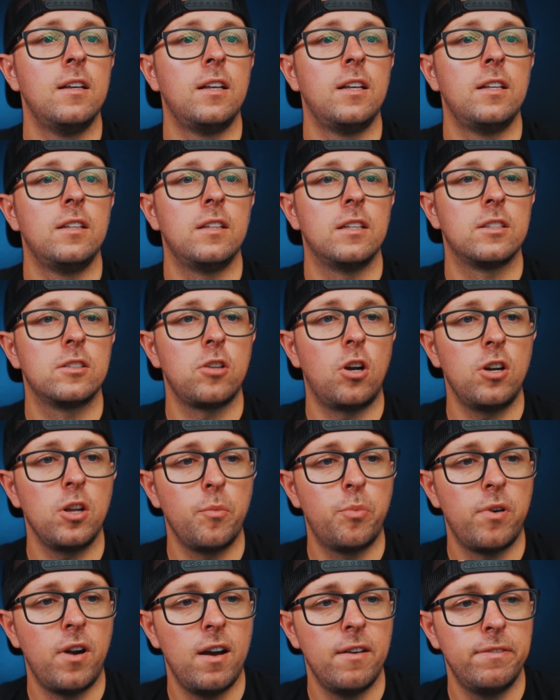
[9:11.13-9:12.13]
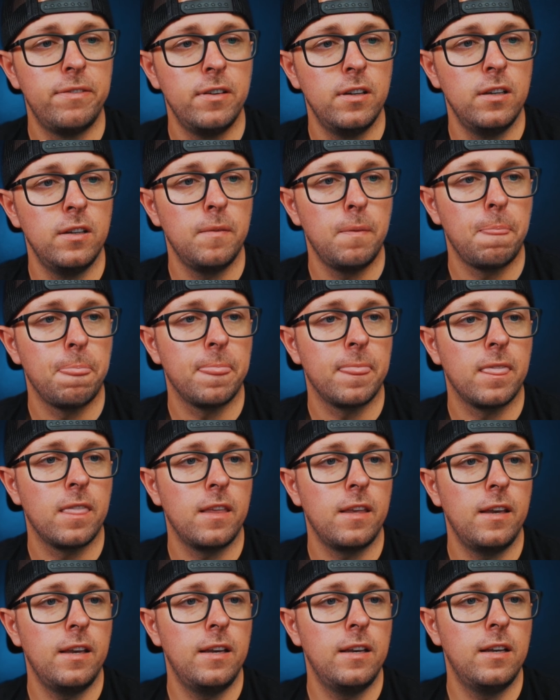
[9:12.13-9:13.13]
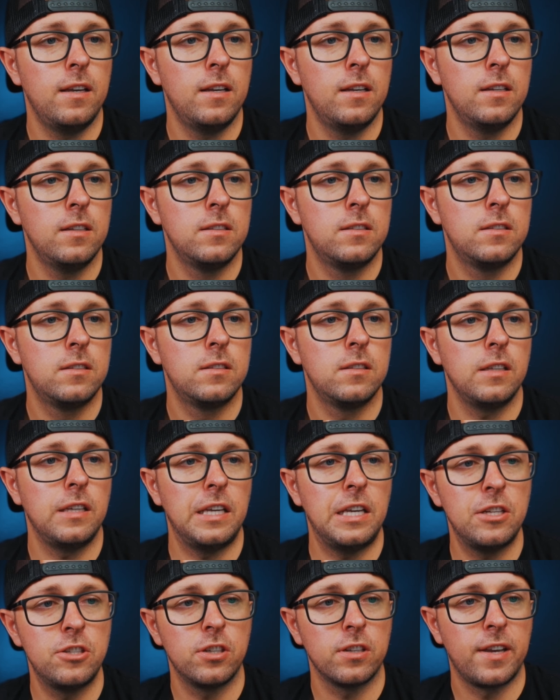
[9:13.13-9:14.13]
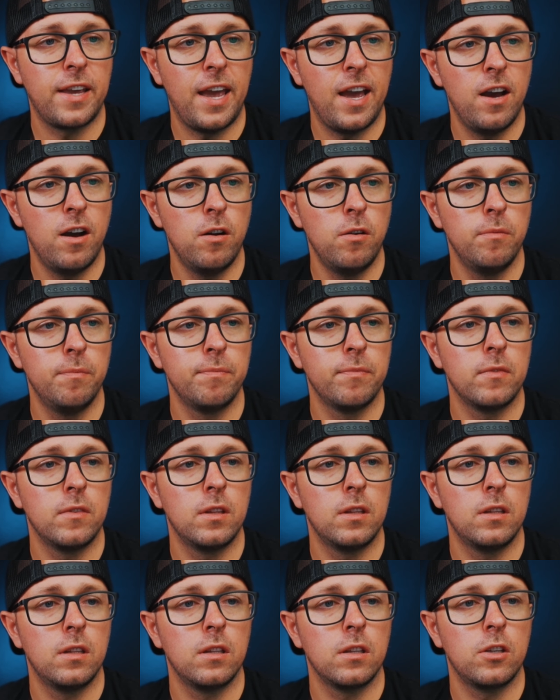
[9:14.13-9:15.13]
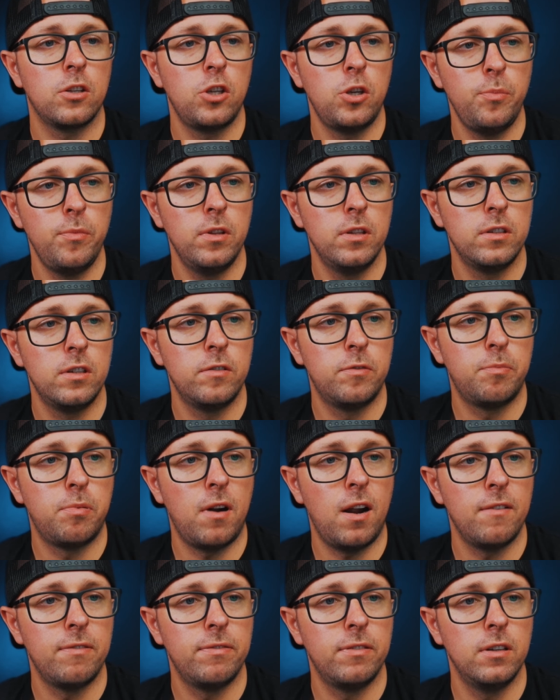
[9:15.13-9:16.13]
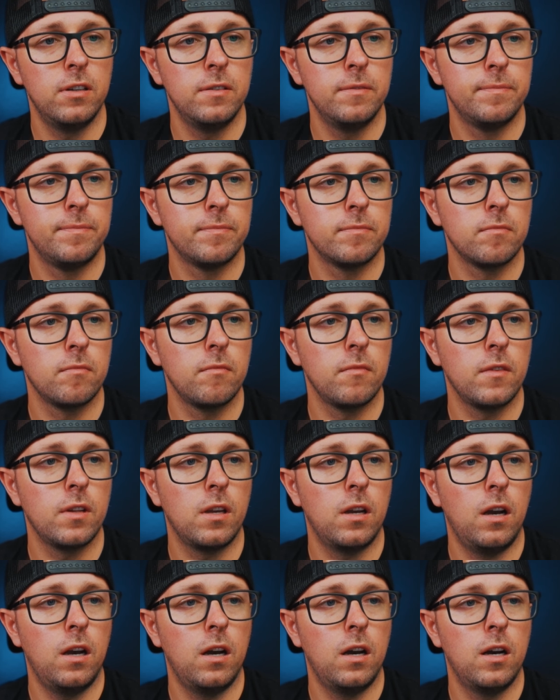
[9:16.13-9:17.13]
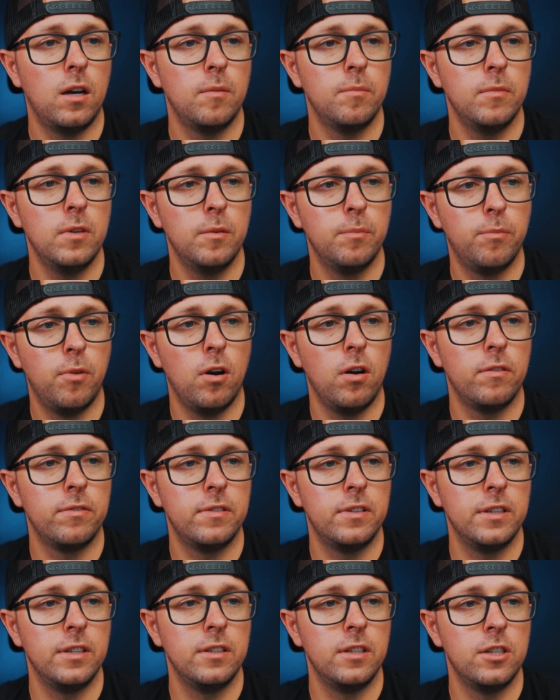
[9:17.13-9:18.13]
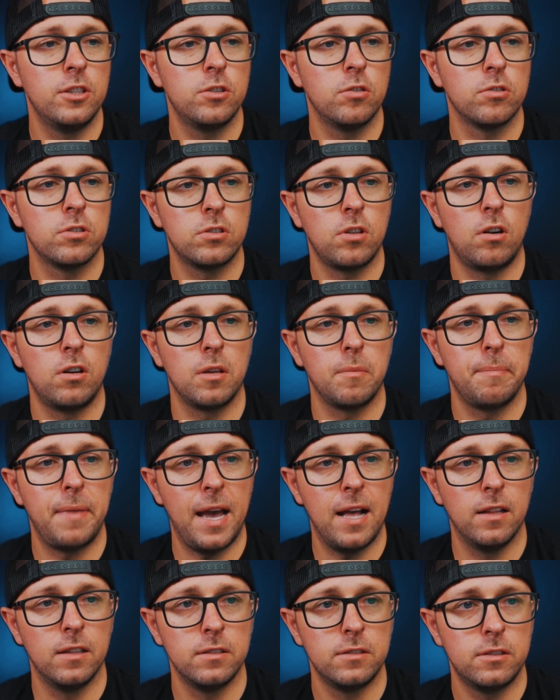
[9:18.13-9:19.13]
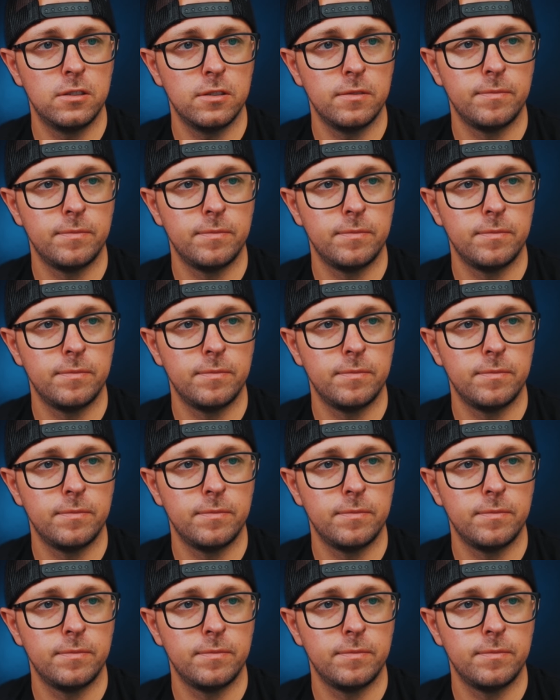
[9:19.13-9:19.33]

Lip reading: the starting profit is each account cumulative profit above the initial starting balance.